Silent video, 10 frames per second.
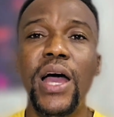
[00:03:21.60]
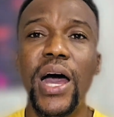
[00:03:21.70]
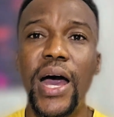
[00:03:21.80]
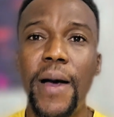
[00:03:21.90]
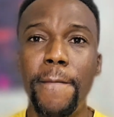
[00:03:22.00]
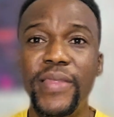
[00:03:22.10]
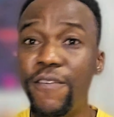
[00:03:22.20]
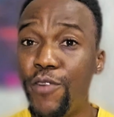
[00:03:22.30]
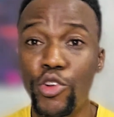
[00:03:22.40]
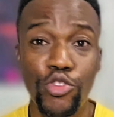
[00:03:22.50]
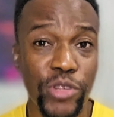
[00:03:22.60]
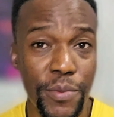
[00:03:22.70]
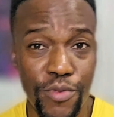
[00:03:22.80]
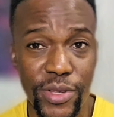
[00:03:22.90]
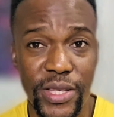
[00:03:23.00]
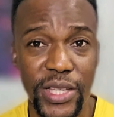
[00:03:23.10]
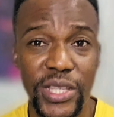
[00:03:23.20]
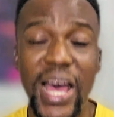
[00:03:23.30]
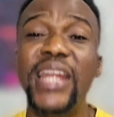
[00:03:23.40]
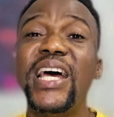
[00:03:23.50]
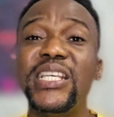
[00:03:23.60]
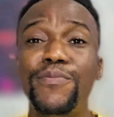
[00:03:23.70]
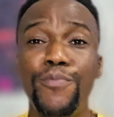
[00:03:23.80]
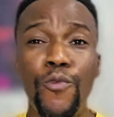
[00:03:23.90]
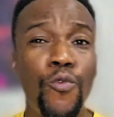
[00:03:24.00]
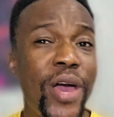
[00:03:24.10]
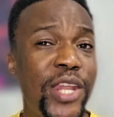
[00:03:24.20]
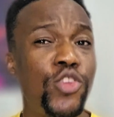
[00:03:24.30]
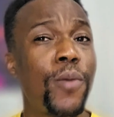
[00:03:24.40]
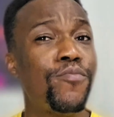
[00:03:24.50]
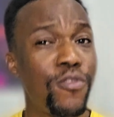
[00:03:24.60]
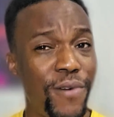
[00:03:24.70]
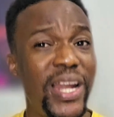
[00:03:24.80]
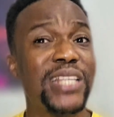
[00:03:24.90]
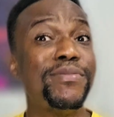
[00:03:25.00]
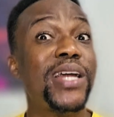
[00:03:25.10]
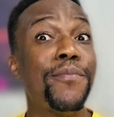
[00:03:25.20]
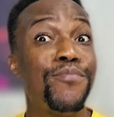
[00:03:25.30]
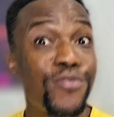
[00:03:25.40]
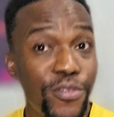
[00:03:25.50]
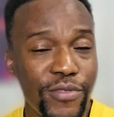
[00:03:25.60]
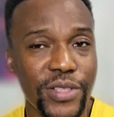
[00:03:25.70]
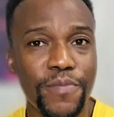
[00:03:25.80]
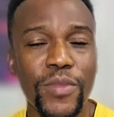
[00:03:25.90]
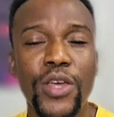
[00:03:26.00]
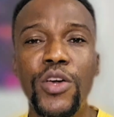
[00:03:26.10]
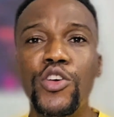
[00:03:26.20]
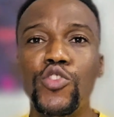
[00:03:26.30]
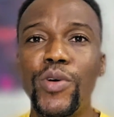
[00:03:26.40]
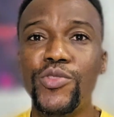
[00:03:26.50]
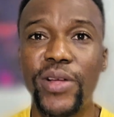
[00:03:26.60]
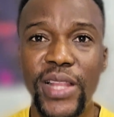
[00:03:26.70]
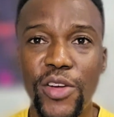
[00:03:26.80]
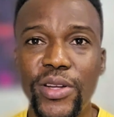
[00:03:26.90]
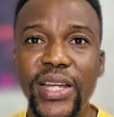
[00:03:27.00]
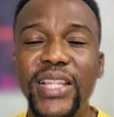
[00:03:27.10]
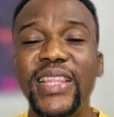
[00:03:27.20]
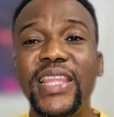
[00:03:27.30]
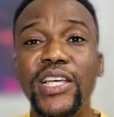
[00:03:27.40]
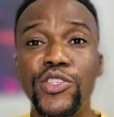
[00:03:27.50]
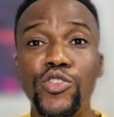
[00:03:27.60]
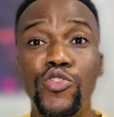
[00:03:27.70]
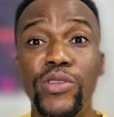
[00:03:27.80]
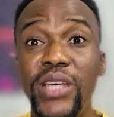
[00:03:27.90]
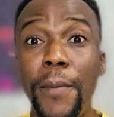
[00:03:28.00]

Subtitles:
then follow through the process. And that's when your profile has been approved. So once you click on that, it takes you to the